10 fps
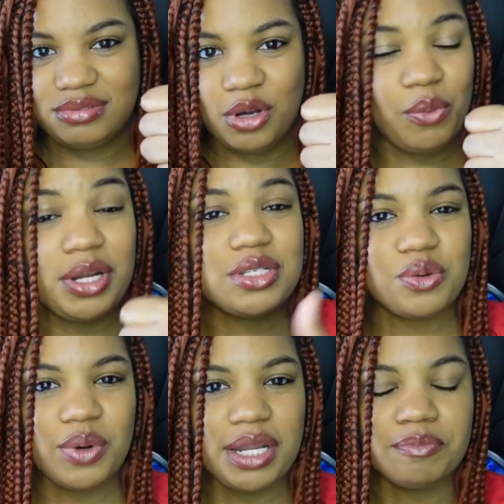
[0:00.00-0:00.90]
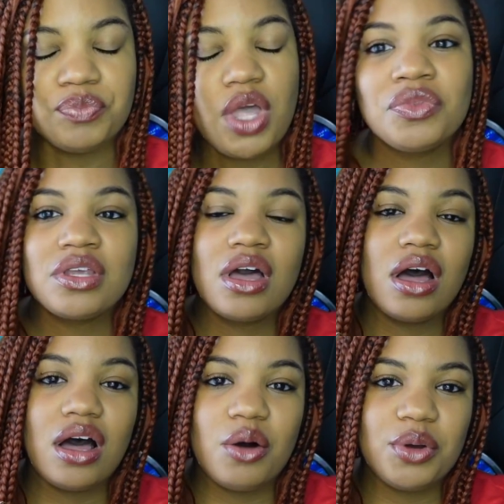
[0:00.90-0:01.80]
a win is a win.
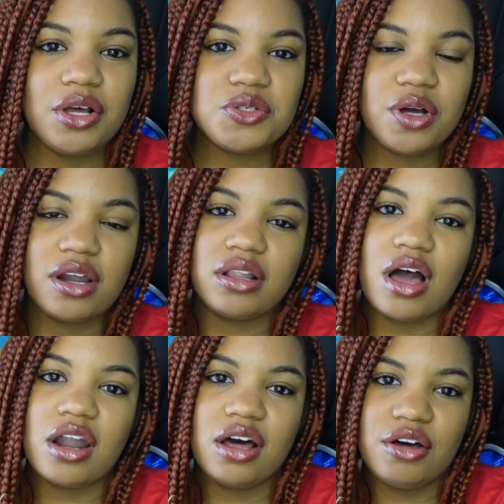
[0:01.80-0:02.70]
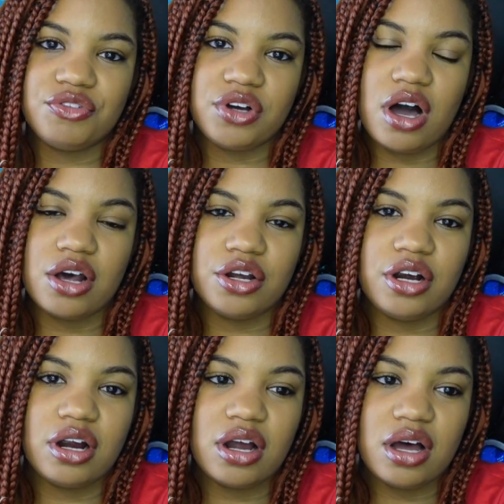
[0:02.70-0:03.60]
Uh, we also got a lot of Connor.